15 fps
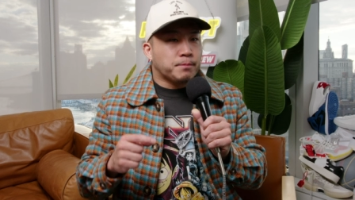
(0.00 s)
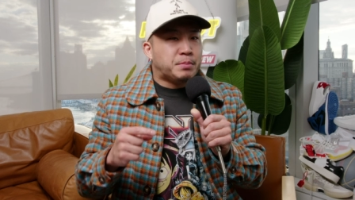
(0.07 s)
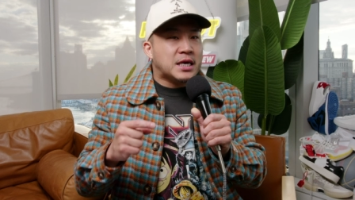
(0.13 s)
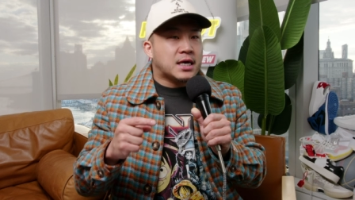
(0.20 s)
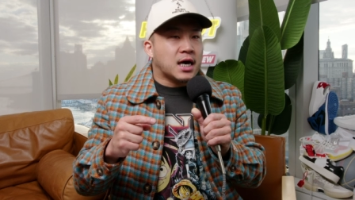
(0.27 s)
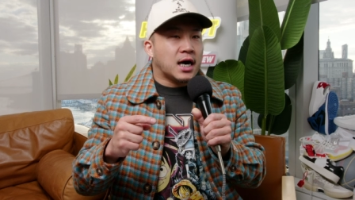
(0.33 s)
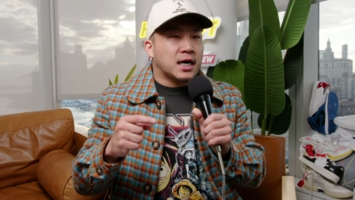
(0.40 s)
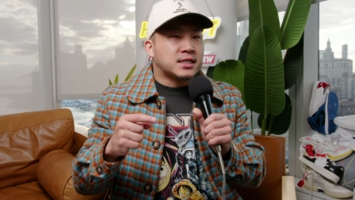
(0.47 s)

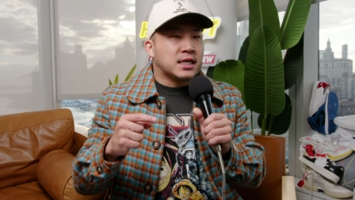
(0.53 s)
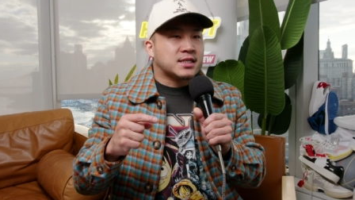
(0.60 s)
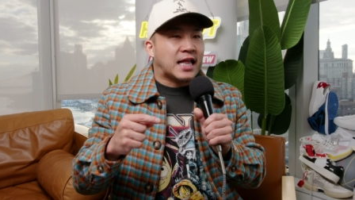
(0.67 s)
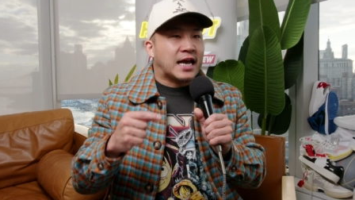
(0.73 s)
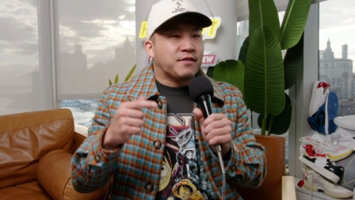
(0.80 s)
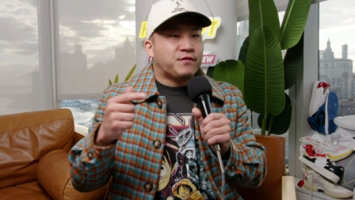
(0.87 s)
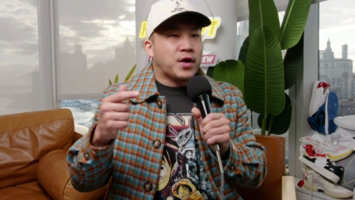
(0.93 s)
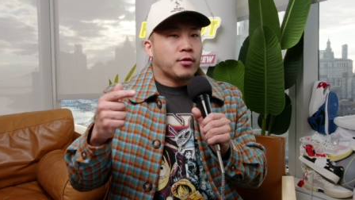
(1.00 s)
because it's
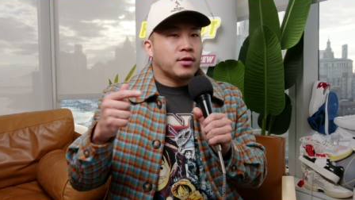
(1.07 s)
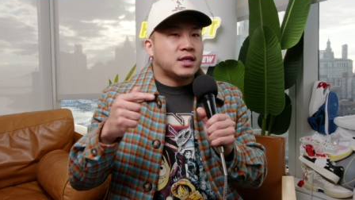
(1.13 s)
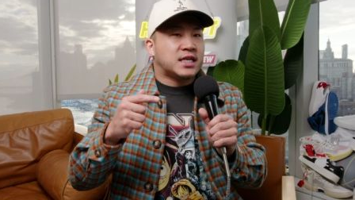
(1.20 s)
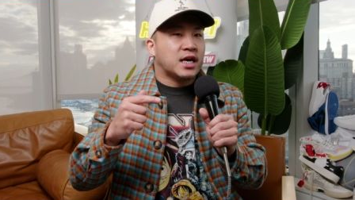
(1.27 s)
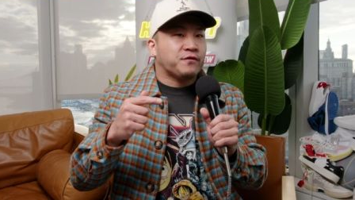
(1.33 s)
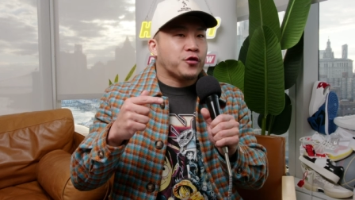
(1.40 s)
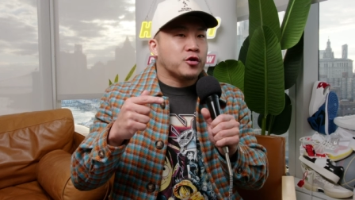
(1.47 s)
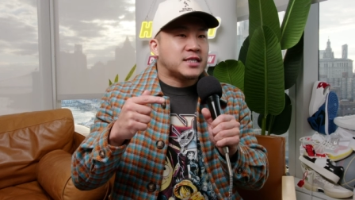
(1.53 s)
like very
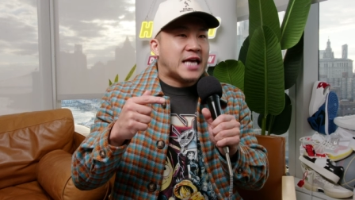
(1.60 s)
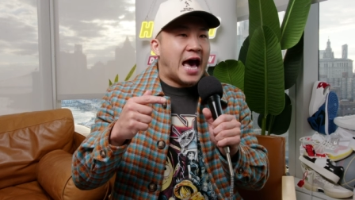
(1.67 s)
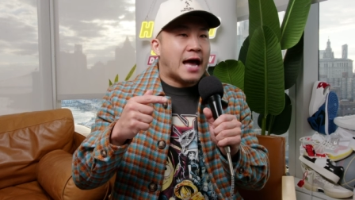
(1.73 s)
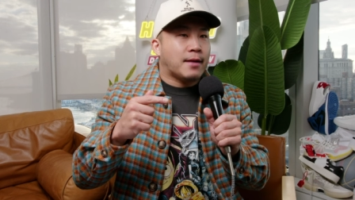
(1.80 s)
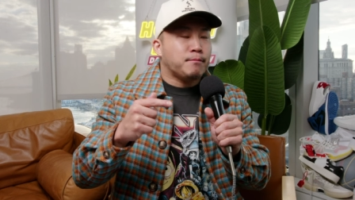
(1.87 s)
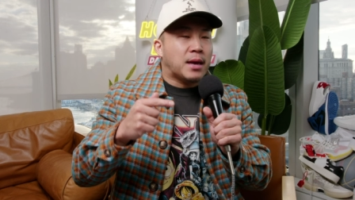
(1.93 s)
tit for tat.